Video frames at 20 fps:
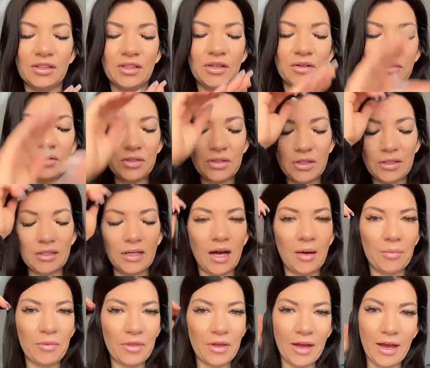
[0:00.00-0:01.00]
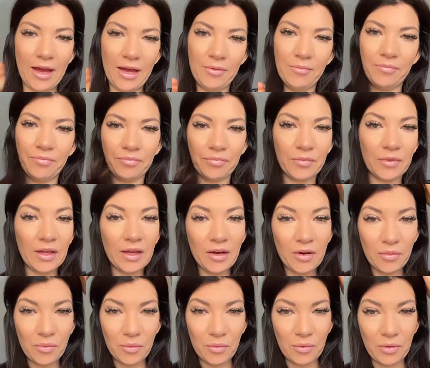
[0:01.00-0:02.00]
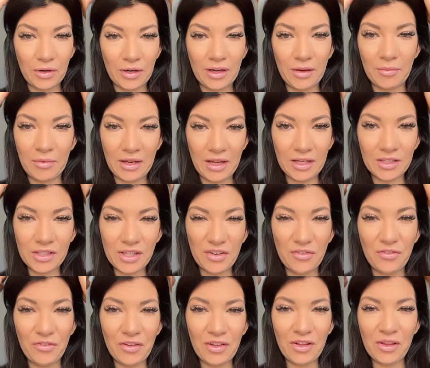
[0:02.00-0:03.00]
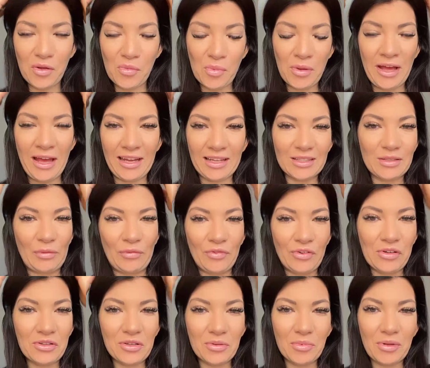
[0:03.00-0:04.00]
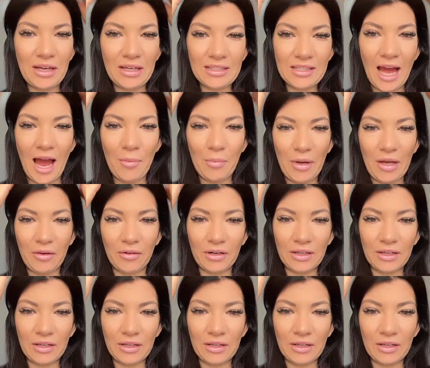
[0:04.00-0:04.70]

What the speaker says: Let's go to the top of the head. I'm going to get you to fill in the blanks, some fill in the blank tapping.